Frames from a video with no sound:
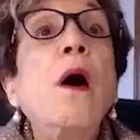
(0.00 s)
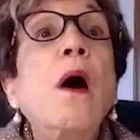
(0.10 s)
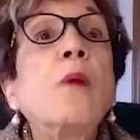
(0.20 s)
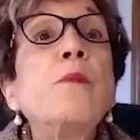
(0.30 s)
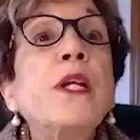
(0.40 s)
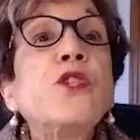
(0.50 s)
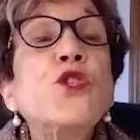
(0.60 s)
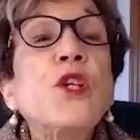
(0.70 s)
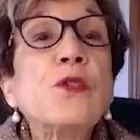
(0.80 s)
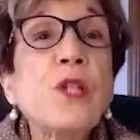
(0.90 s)
are meant to
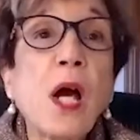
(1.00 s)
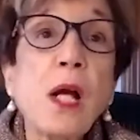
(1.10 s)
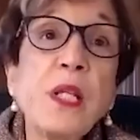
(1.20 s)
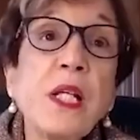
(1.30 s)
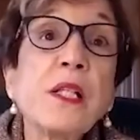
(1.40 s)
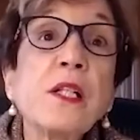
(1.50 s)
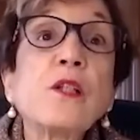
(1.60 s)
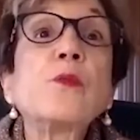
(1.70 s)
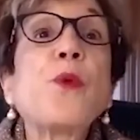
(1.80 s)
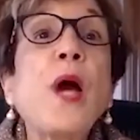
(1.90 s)
share timely
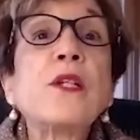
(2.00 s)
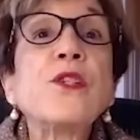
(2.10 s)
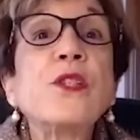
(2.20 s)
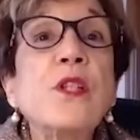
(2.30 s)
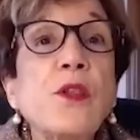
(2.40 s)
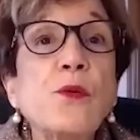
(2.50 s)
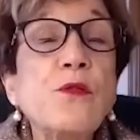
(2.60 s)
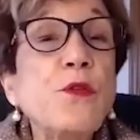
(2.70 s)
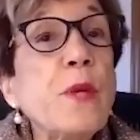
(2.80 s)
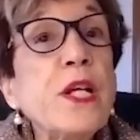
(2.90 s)
clinical practice and other
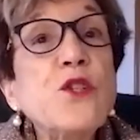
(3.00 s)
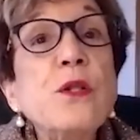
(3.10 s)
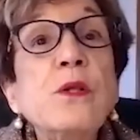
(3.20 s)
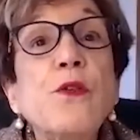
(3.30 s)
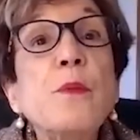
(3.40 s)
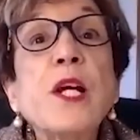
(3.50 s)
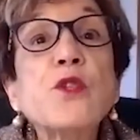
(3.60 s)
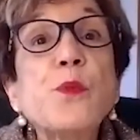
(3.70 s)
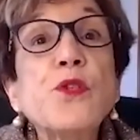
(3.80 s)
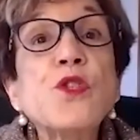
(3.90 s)
information from
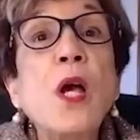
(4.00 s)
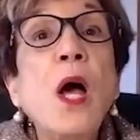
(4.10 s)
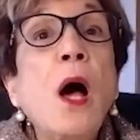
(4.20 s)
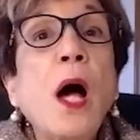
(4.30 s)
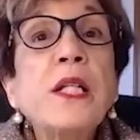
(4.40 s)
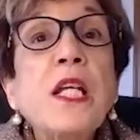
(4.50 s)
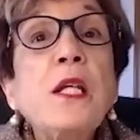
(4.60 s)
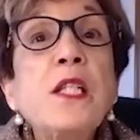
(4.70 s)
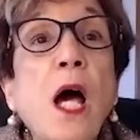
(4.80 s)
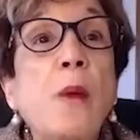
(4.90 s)
experts on key
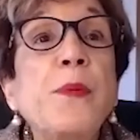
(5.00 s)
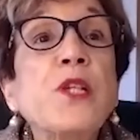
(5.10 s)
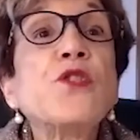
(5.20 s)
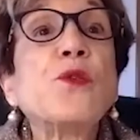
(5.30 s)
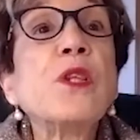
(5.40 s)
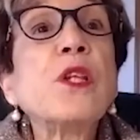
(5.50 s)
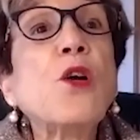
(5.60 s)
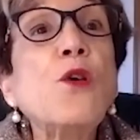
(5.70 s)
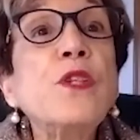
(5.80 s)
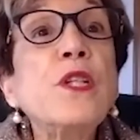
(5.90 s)
topics during the
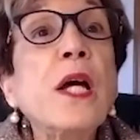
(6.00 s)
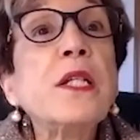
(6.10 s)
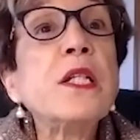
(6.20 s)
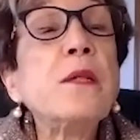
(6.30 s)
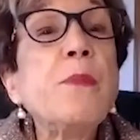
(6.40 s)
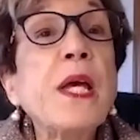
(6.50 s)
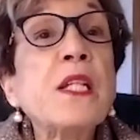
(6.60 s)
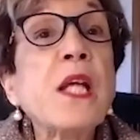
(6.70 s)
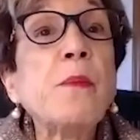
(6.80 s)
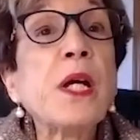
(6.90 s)
COVID-19
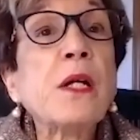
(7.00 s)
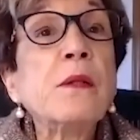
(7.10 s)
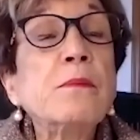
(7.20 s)
pandemic.